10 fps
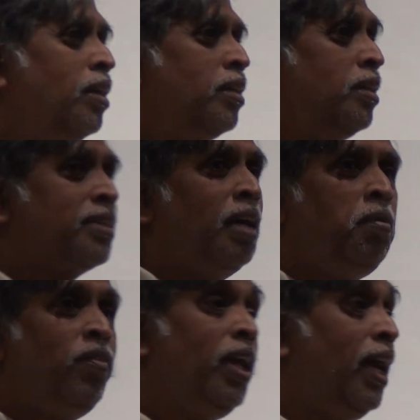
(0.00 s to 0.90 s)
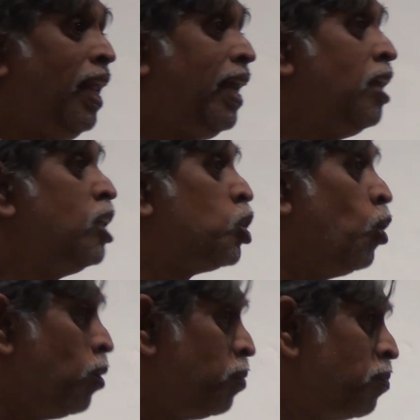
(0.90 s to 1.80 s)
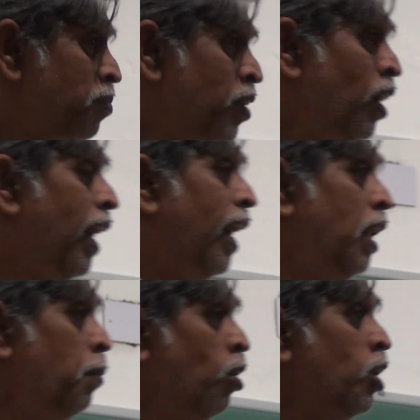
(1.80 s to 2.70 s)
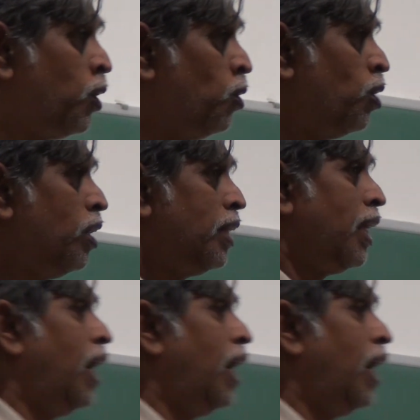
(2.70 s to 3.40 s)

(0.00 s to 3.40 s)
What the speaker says: this can be very elegantly shown. Any molecule that